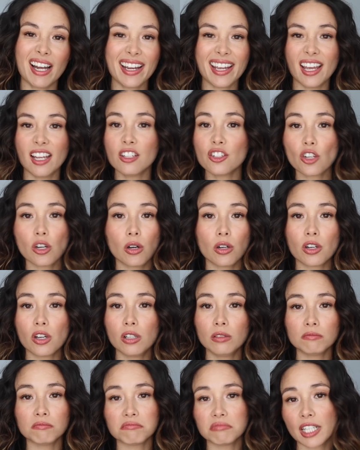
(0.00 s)
Again,
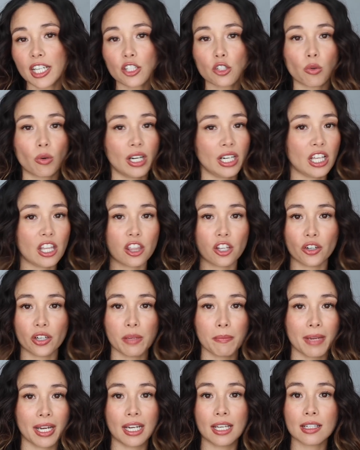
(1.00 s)
total like
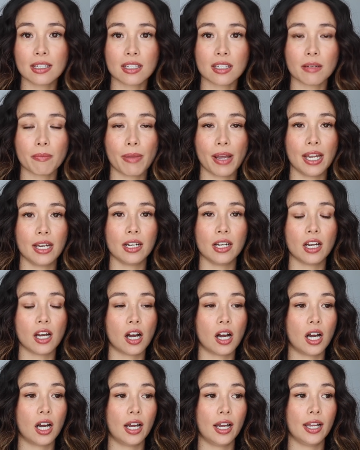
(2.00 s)
20-30 minutes, depending
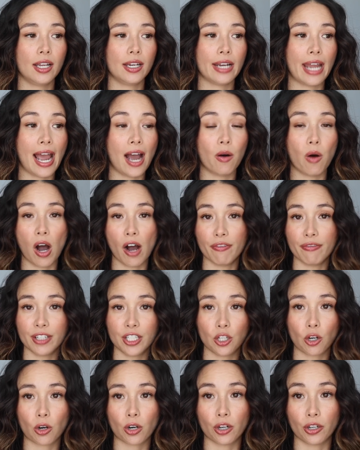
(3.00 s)
on how often
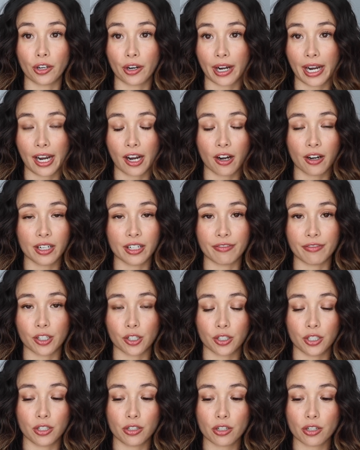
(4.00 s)
you curl your hair and if you're
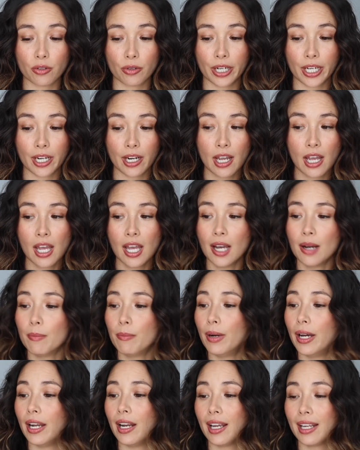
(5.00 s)
used to it.
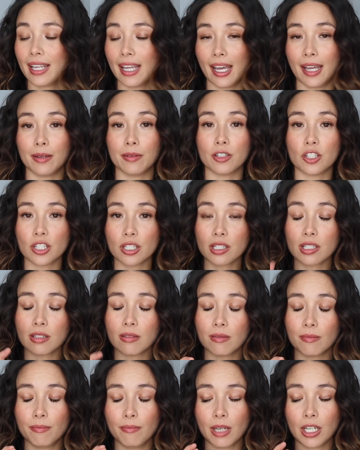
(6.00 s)
But again, just
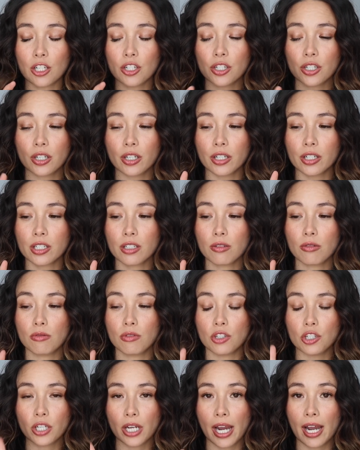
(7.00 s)
make sure to
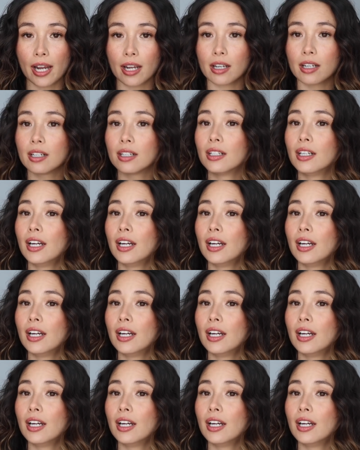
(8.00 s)
check